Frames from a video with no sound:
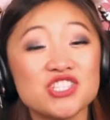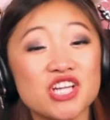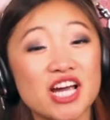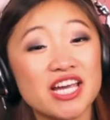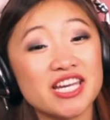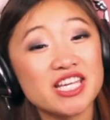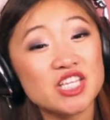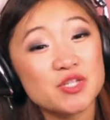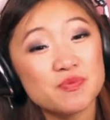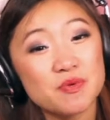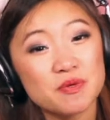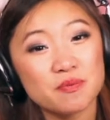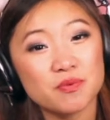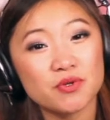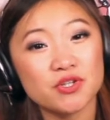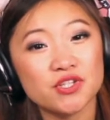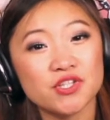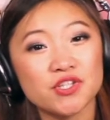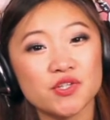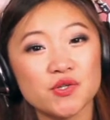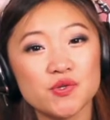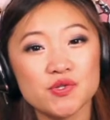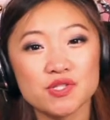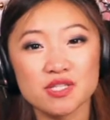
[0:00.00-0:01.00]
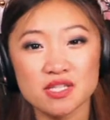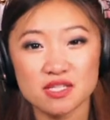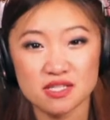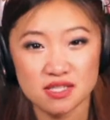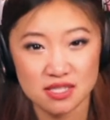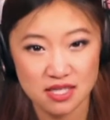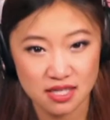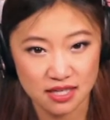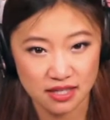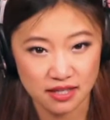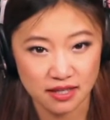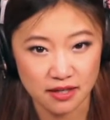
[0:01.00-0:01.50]
Chinese people use
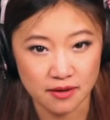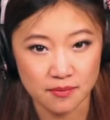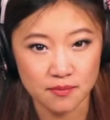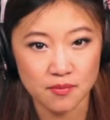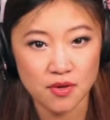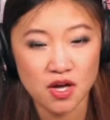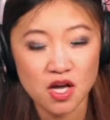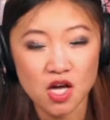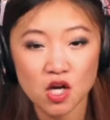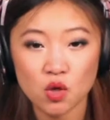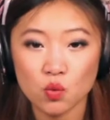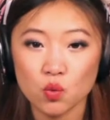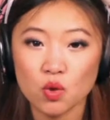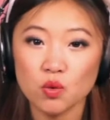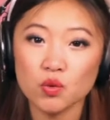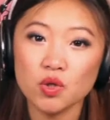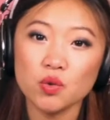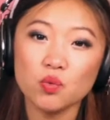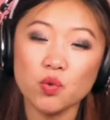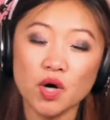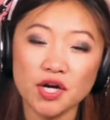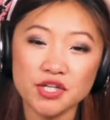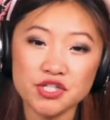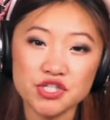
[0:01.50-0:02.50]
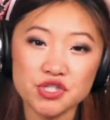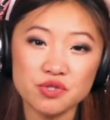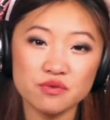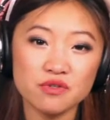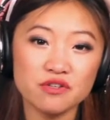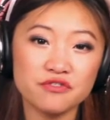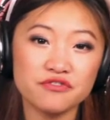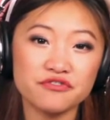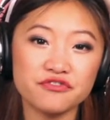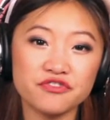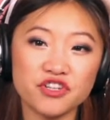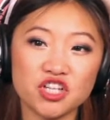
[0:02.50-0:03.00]
this idiom when we want to
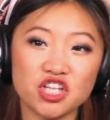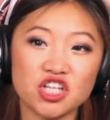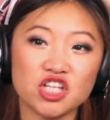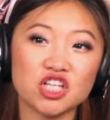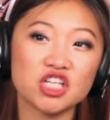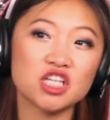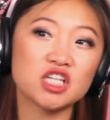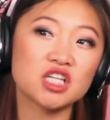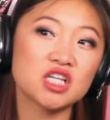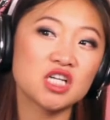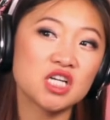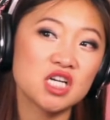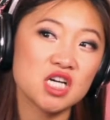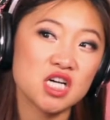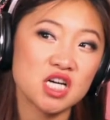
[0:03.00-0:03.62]
refer